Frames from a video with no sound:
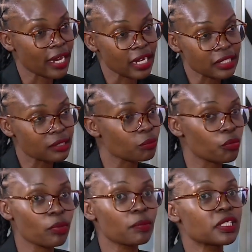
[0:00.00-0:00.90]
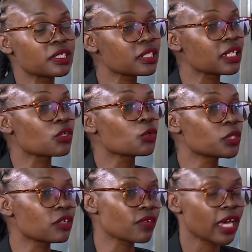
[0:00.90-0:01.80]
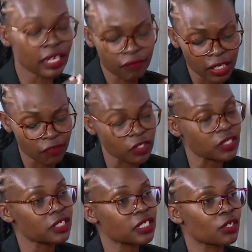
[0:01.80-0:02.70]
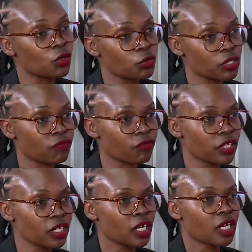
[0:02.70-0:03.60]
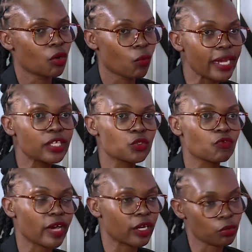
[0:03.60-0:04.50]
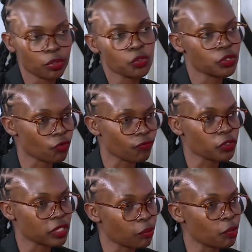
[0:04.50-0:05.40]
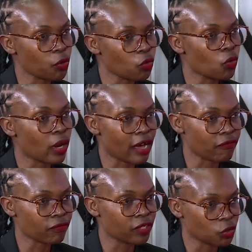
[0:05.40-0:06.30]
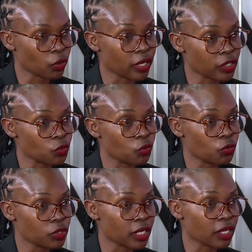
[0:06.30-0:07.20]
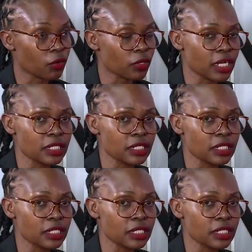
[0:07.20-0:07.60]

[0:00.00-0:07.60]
Unless probably it's written gluten-free. And even if it's written gluten-free, one is to find out because, of course, there are people who have intolerance to gluten and all that.